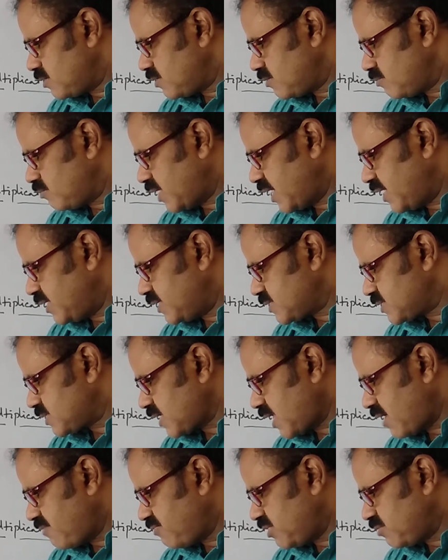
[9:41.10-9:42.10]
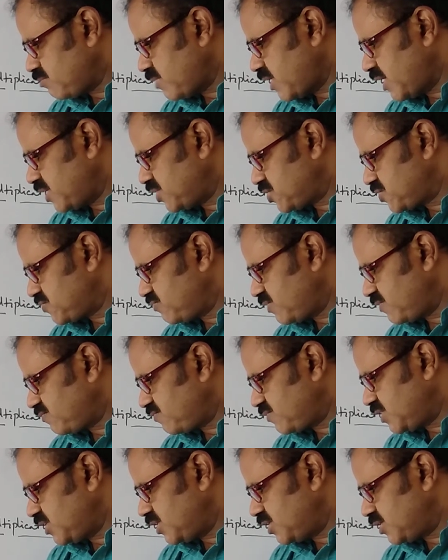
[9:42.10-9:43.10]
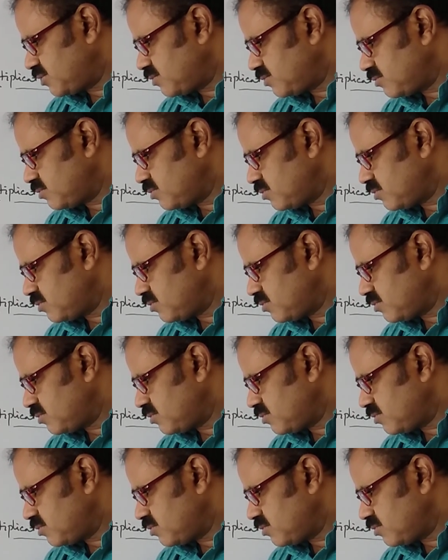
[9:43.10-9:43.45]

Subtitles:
Minus 11 minus 15,